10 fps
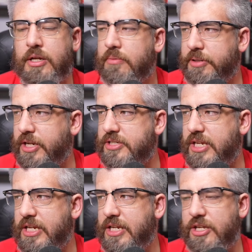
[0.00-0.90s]
because
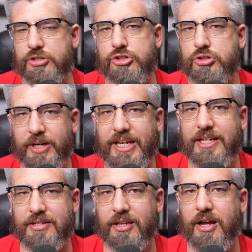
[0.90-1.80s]
he is tricky
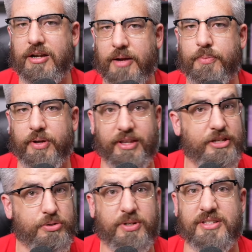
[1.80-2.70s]
to lock up with,
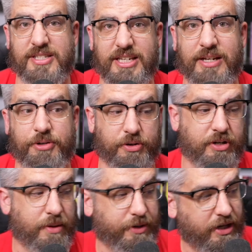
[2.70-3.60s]
as you can see, when you're
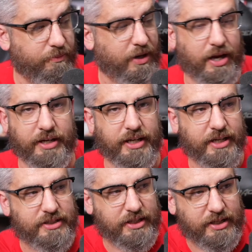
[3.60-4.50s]
coming in behind
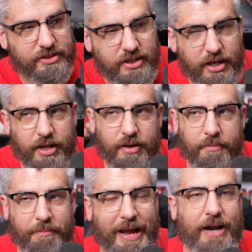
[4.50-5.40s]
guillotines
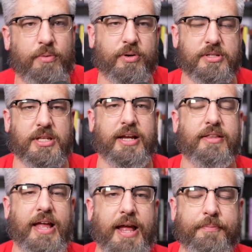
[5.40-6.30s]
backwards like
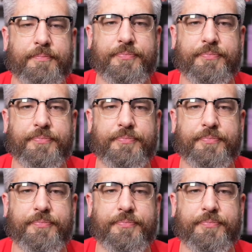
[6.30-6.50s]
that.